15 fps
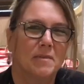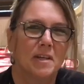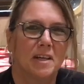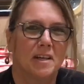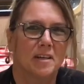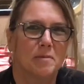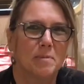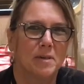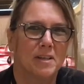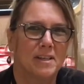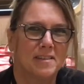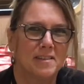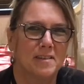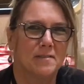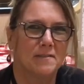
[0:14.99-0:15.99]
They are
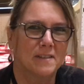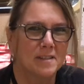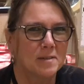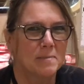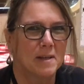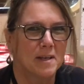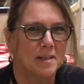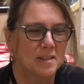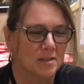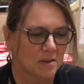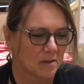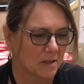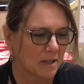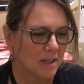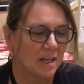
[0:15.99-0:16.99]
pretty
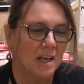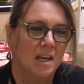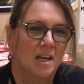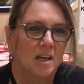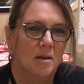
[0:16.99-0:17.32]
self-explanatory,